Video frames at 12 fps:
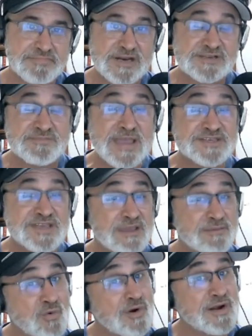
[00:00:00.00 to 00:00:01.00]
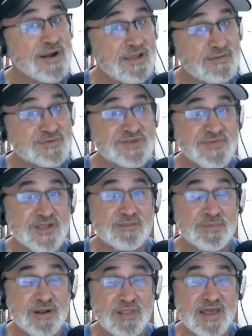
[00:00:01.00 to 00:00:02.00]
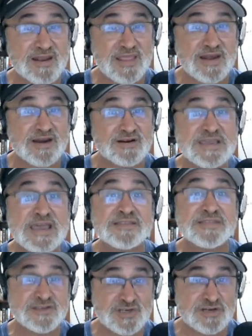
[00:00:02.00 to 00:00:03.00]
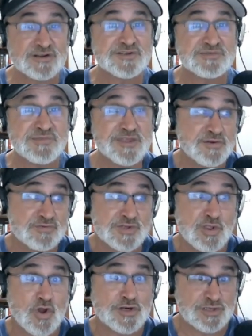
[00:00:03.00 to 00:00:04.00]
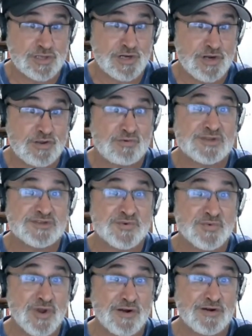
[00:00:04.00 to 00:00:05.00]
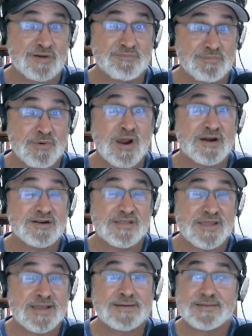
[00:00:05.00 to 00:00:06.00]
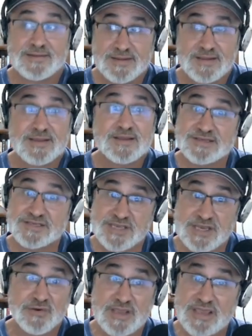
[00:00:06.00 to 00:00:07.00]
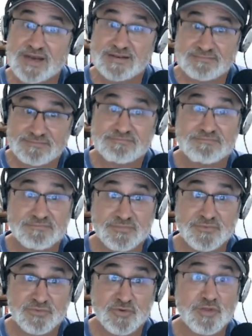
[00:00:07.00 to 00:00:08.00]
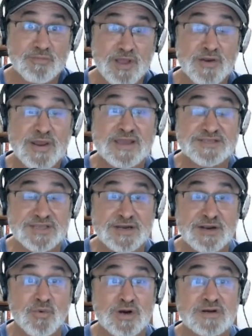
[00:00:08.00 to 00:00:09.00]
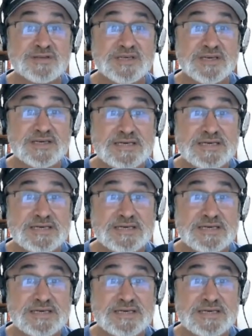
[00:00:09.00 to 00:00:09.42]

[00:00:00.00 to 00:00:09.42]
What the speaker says: But as passing game coordinator, he was developing a lot of that air attack that Geno Smith, who was largely known as a runner prior to that, settled in and threw the ball nicely, and it worked.